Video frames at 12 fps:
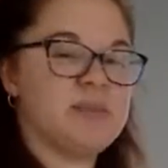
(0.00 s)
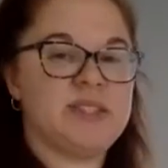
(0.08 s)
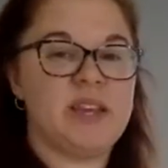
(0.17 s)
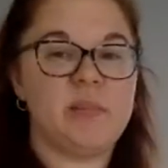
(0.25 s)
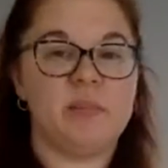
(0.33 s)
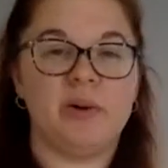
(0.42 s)

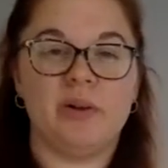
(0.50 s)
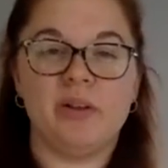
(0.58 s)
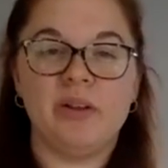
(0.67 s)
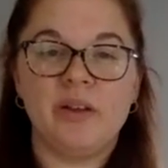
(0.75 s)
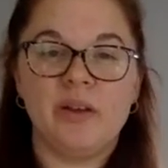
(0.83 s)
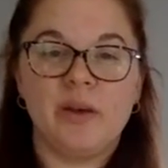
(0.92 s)
sample,
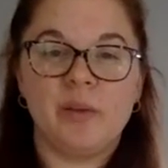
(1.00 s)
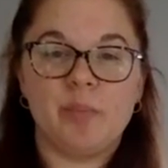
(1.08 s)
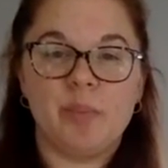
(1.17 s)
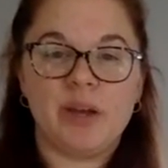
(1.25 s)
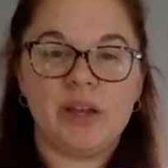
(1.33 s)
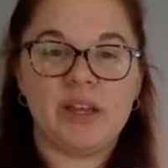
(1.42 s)

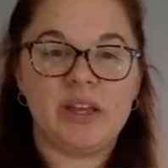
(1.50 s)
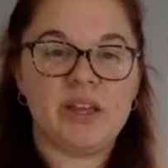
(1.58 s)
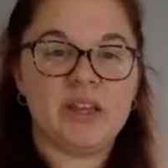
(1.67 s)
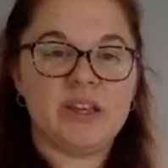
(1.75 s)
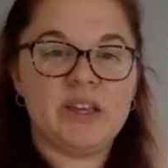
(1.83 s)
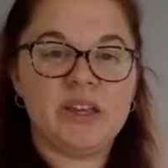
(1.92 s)
but
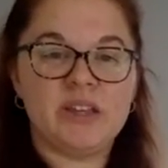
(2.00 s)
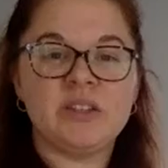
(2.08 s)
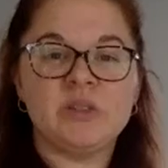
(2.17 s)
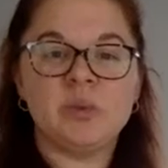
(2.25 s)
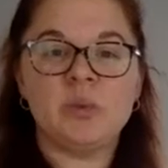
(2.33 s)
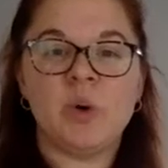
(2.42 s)

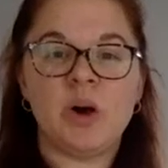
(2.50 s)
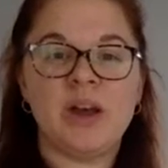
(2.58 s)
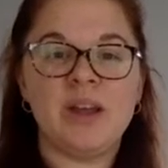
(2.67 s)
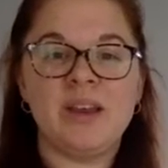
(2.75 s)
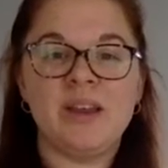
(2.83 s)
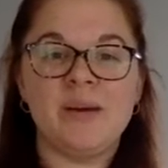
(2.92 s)
is
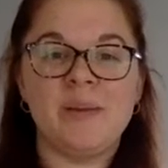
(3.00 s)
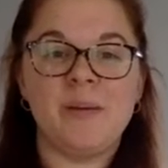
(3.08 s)
one